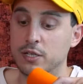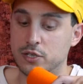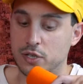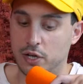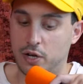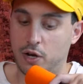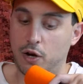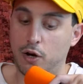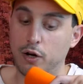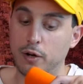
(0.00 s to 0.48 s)
So
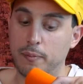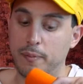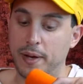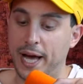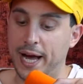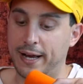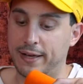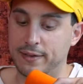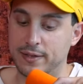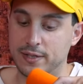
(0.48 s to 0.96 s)
they call him
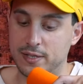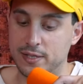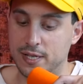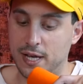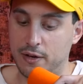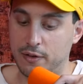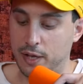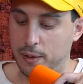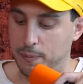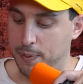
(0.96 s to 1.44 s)
back and this is
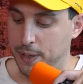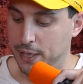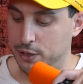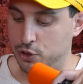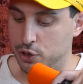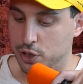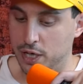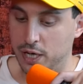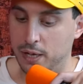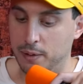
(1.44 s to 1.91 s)
how they
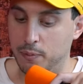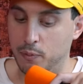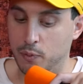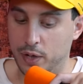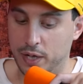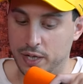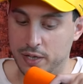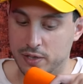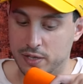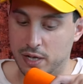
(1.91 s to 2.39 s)
pitch him
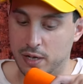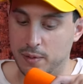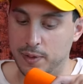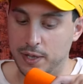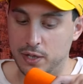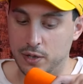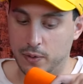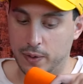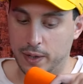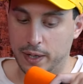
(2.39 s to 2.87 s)
what he's going to
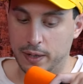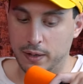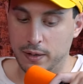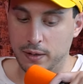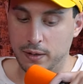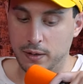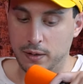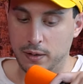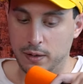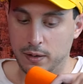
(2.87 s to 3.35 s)
be doing.